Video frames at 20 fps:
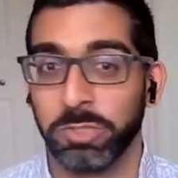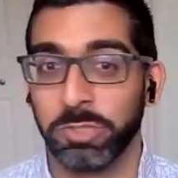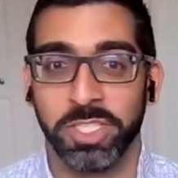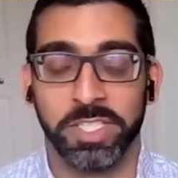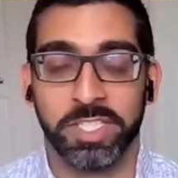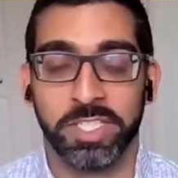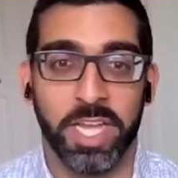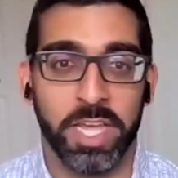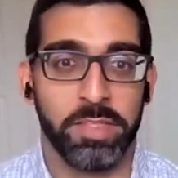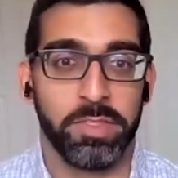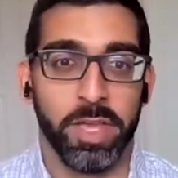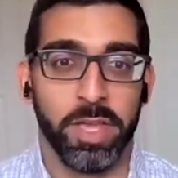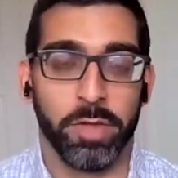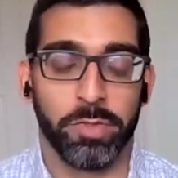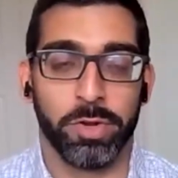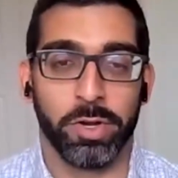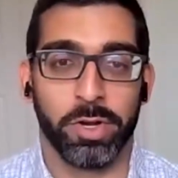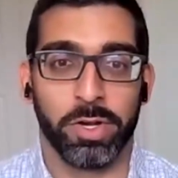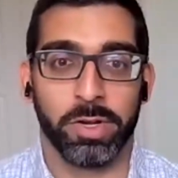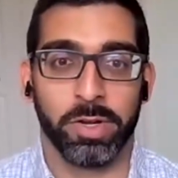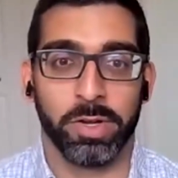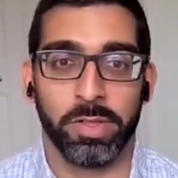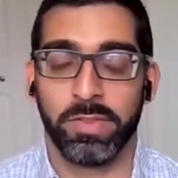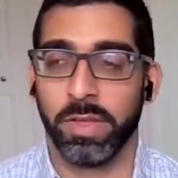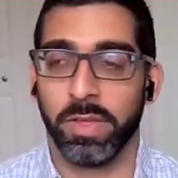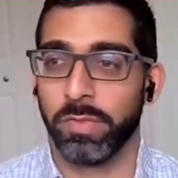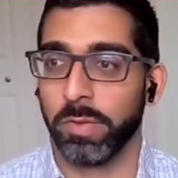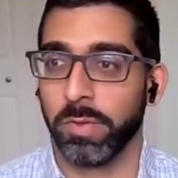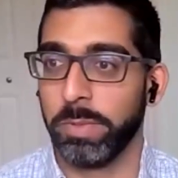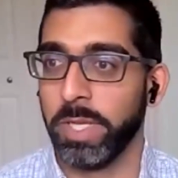I was going to say the other
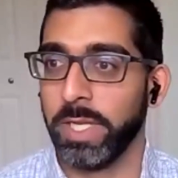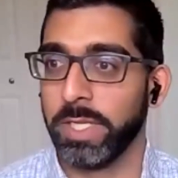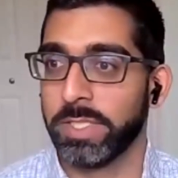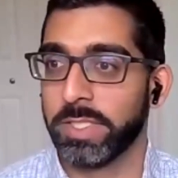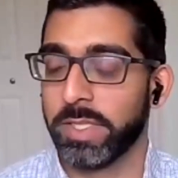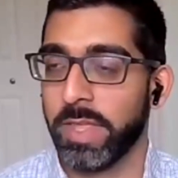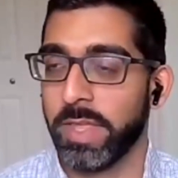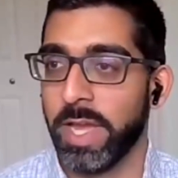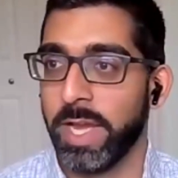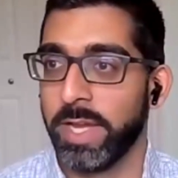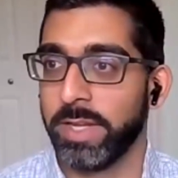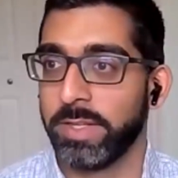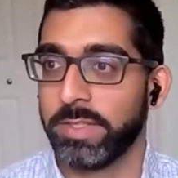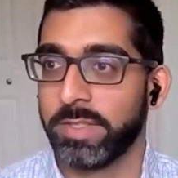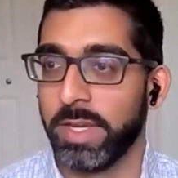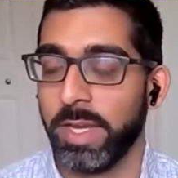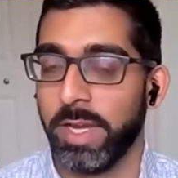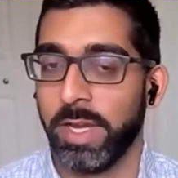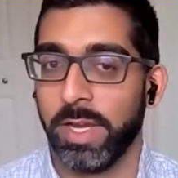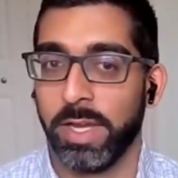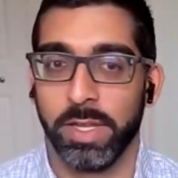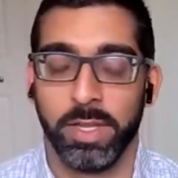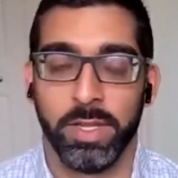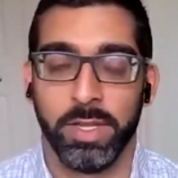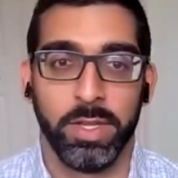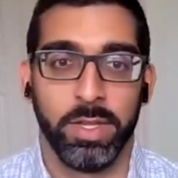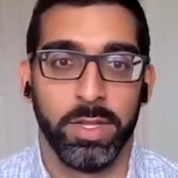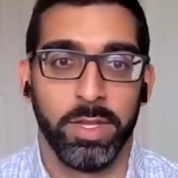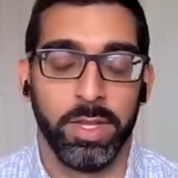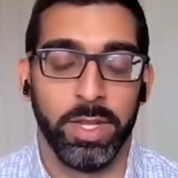piece that
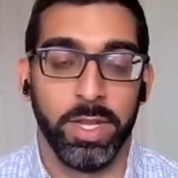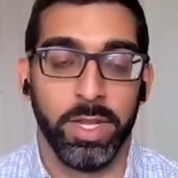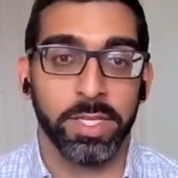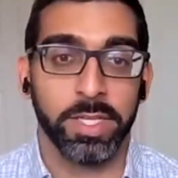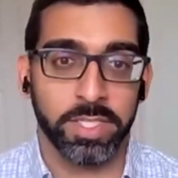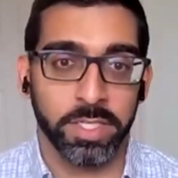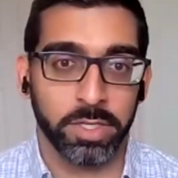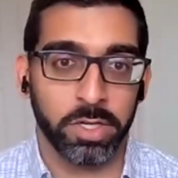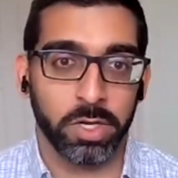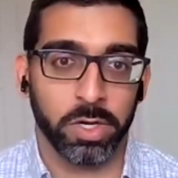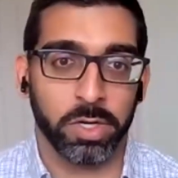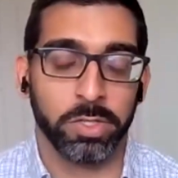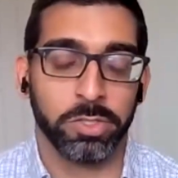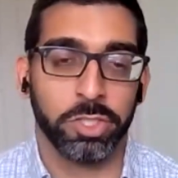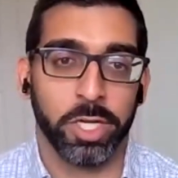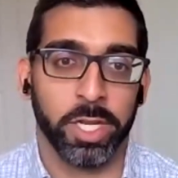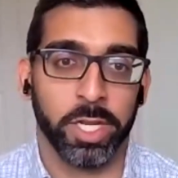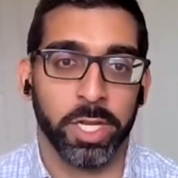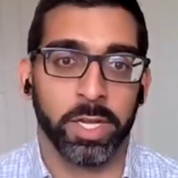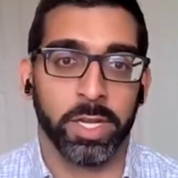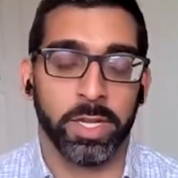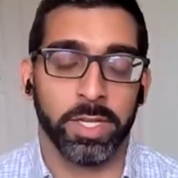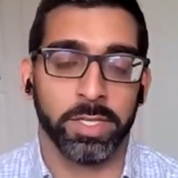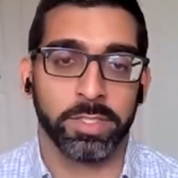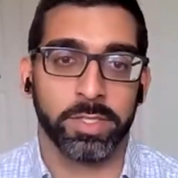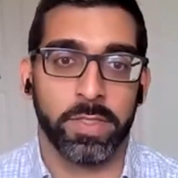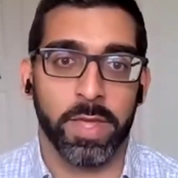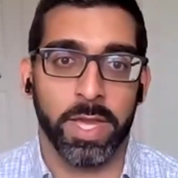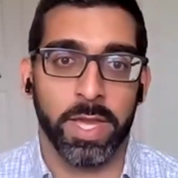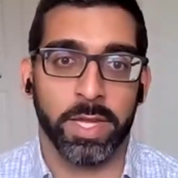is encouraging
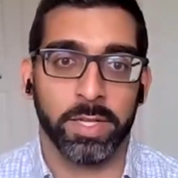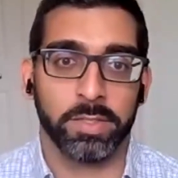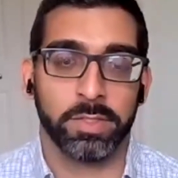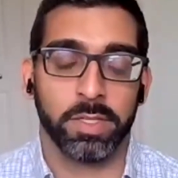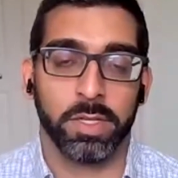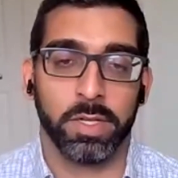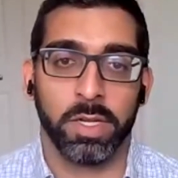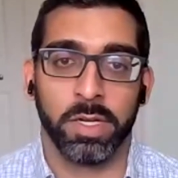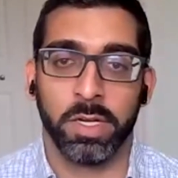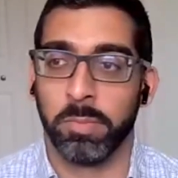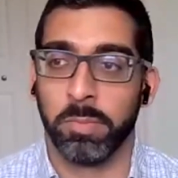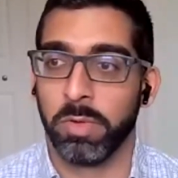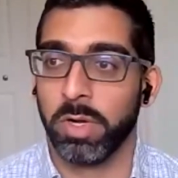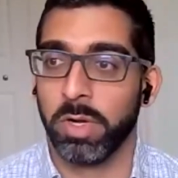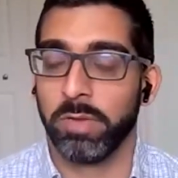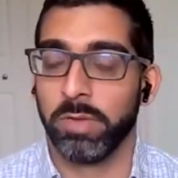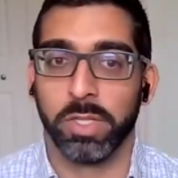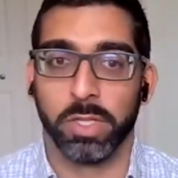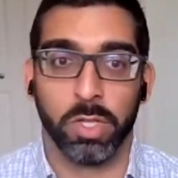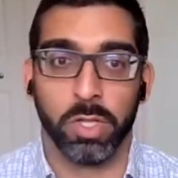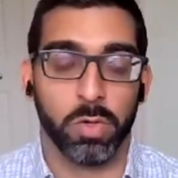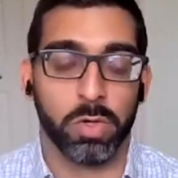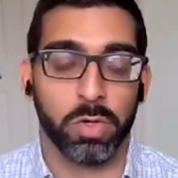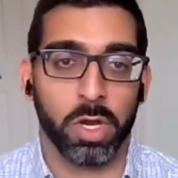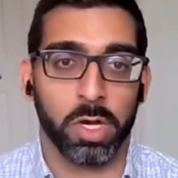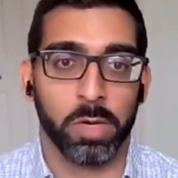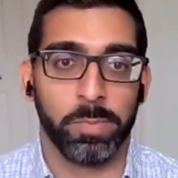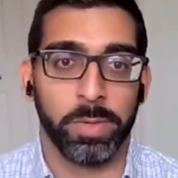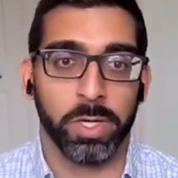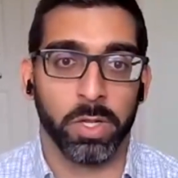is that a number of the low
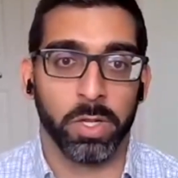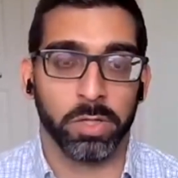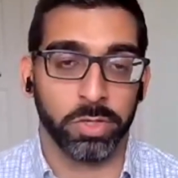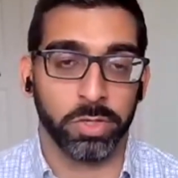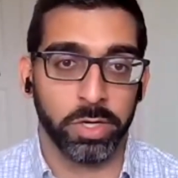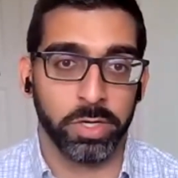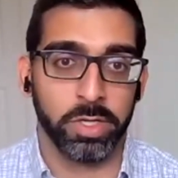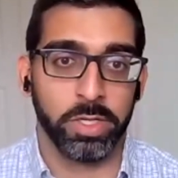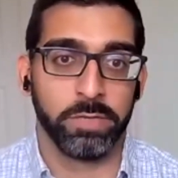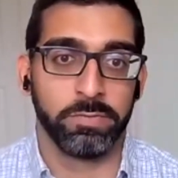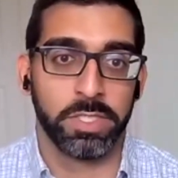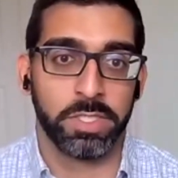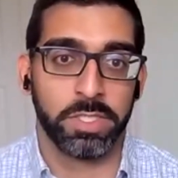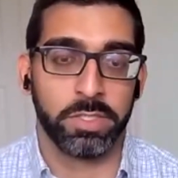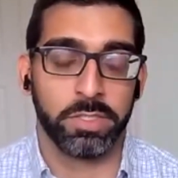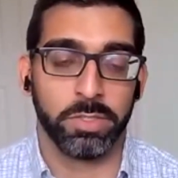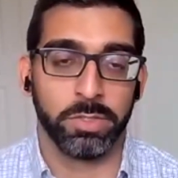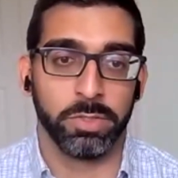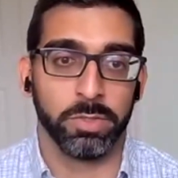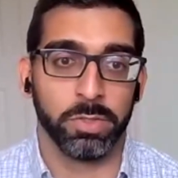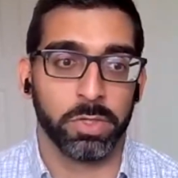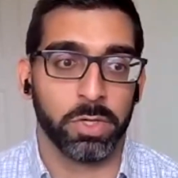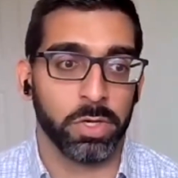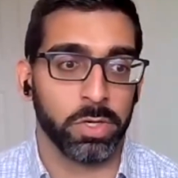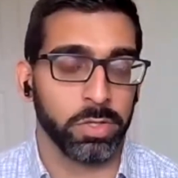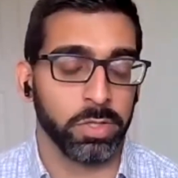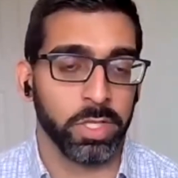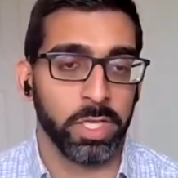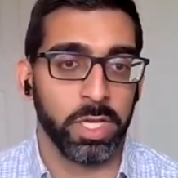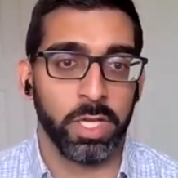carbon alternatives to
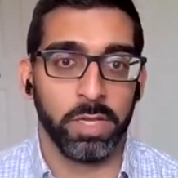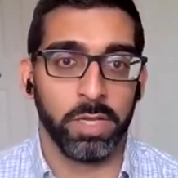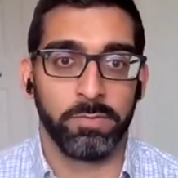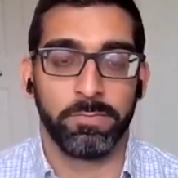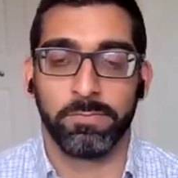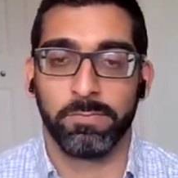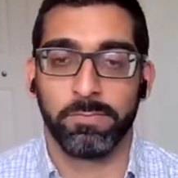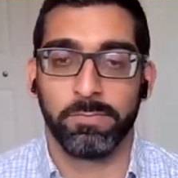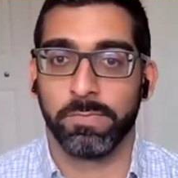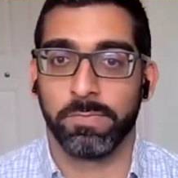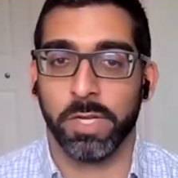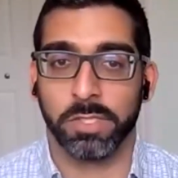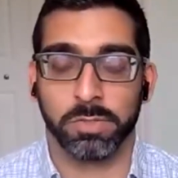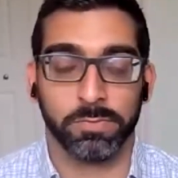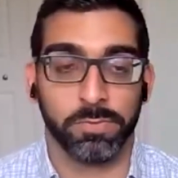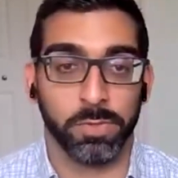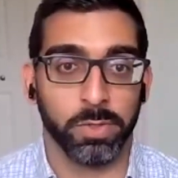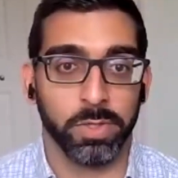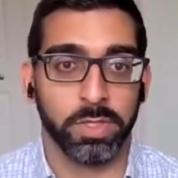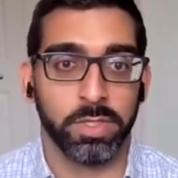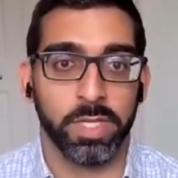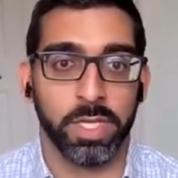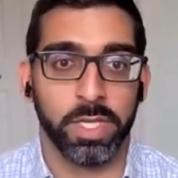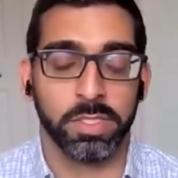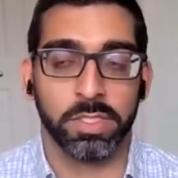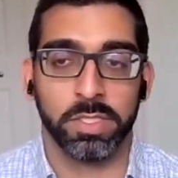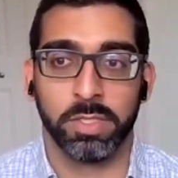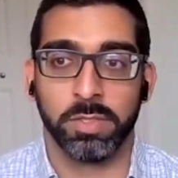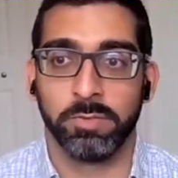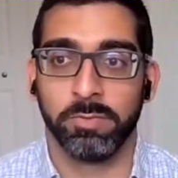currently fossil fuel
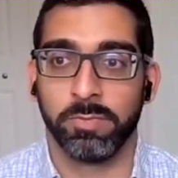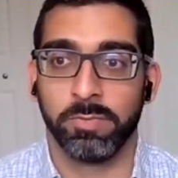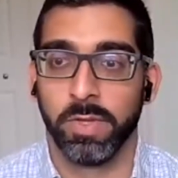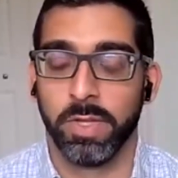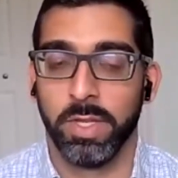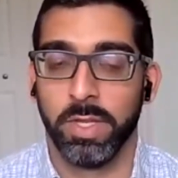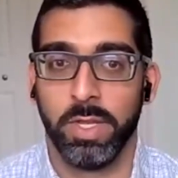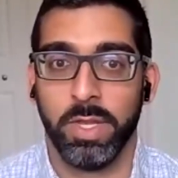intensive